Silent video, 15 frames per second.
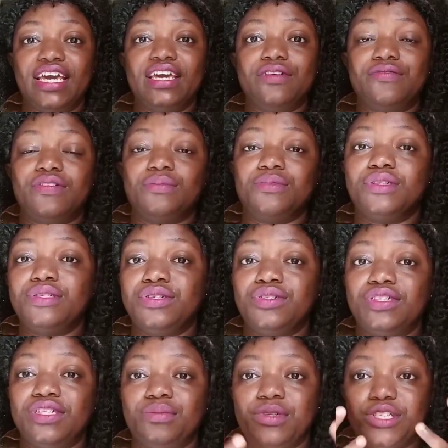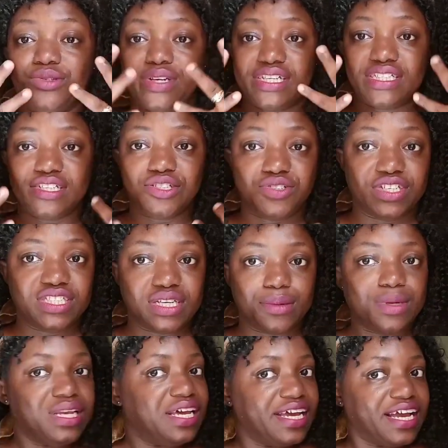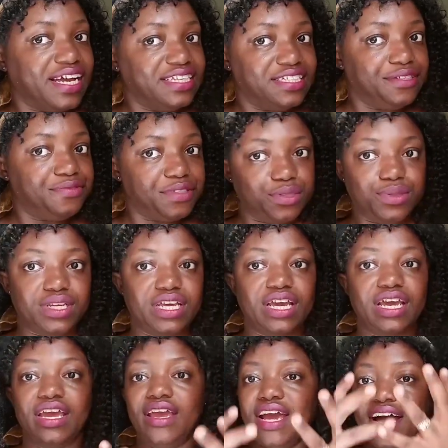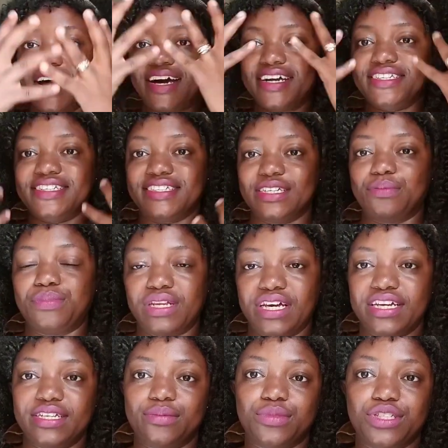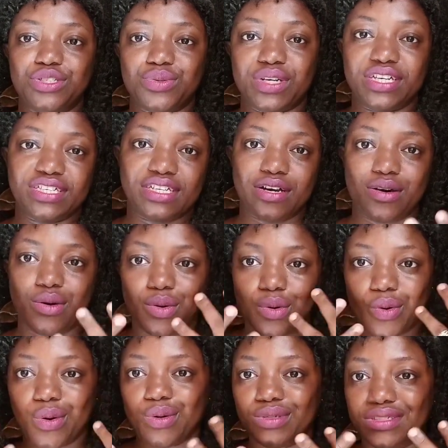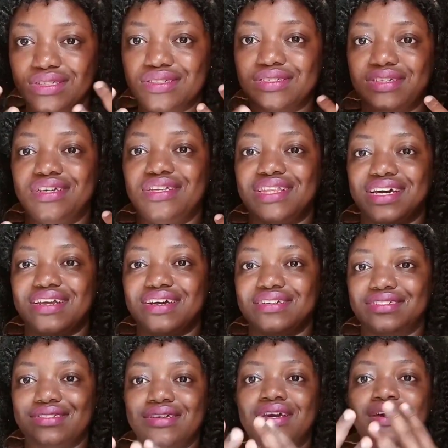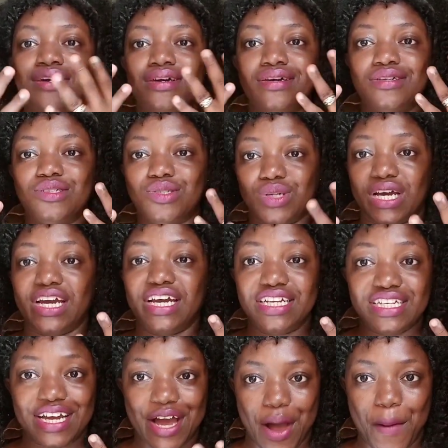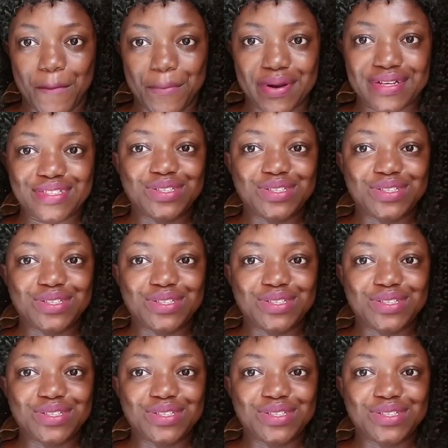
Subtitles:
If I'm going to use a moisturizer straight away like I did for today, I just apply the moisturizer on the skin that has dried up.